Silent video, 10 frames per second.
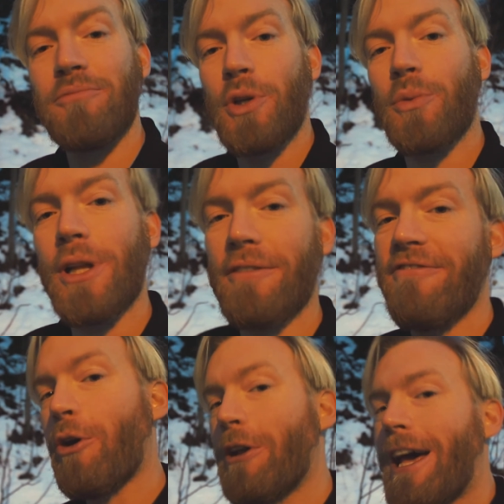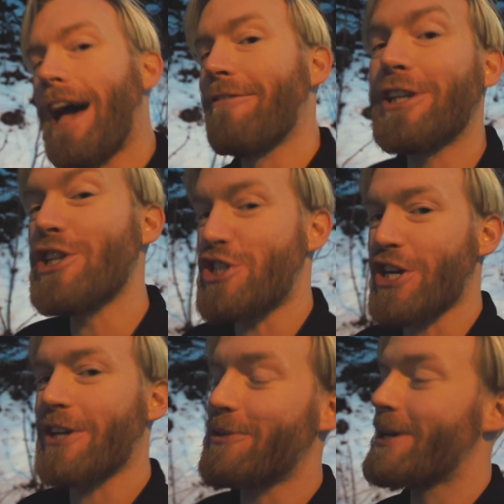you will avoid having
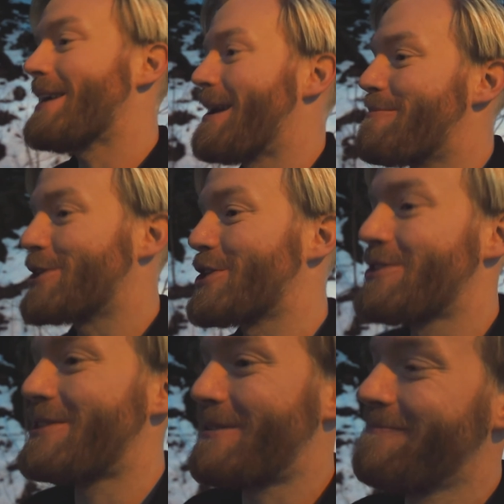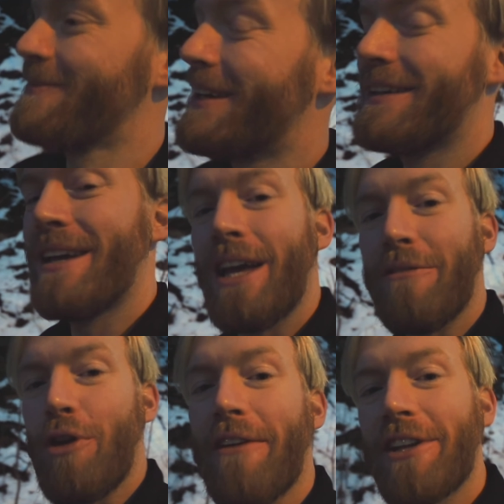jiggery images.
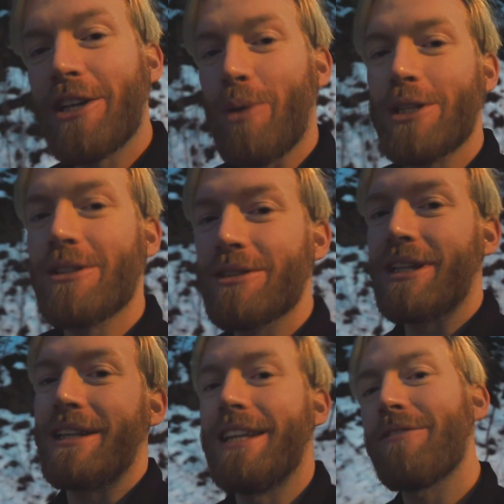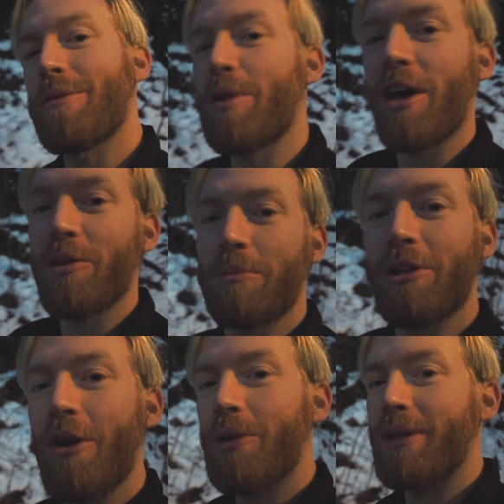If you have any questions, leave them down
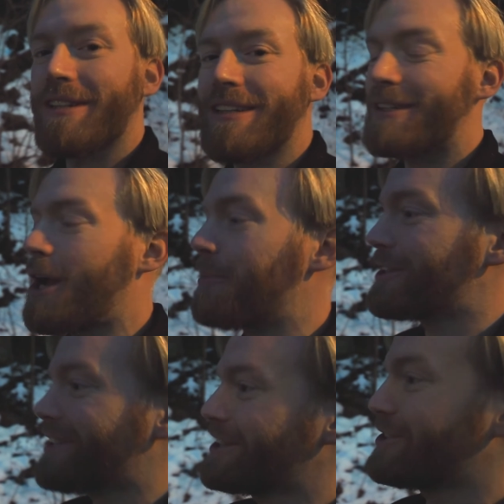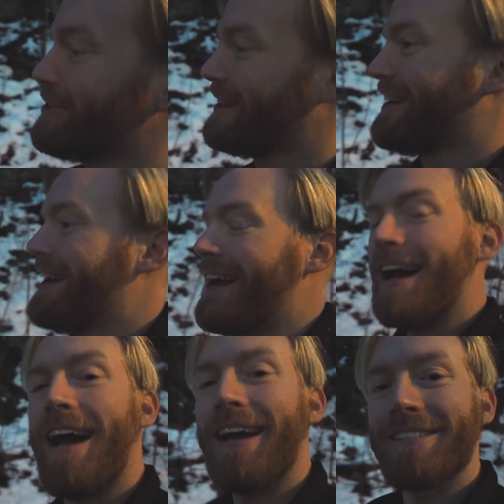below in the comment section,
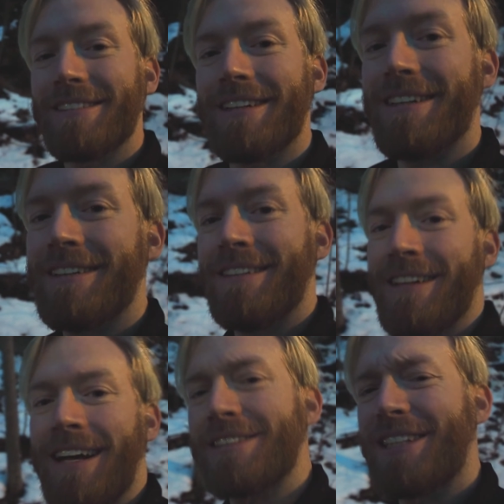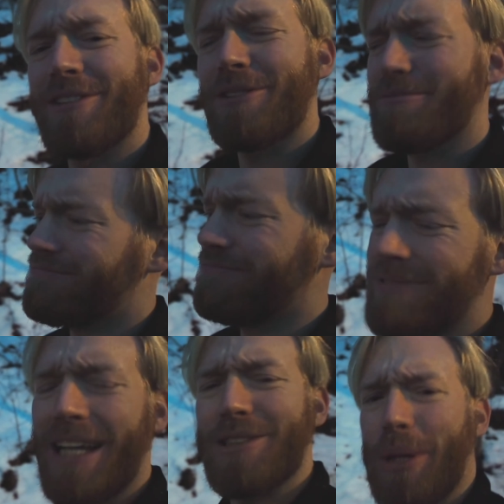and I'll see you
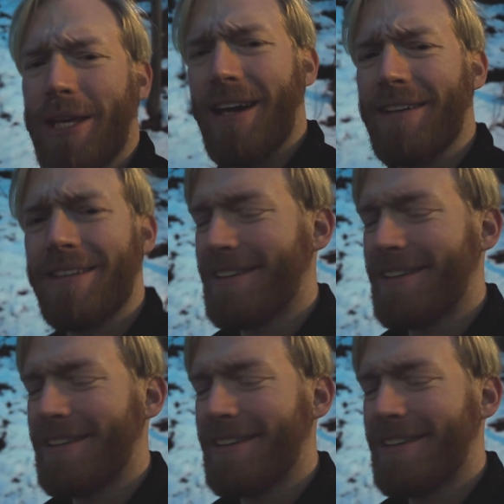next week, yeah?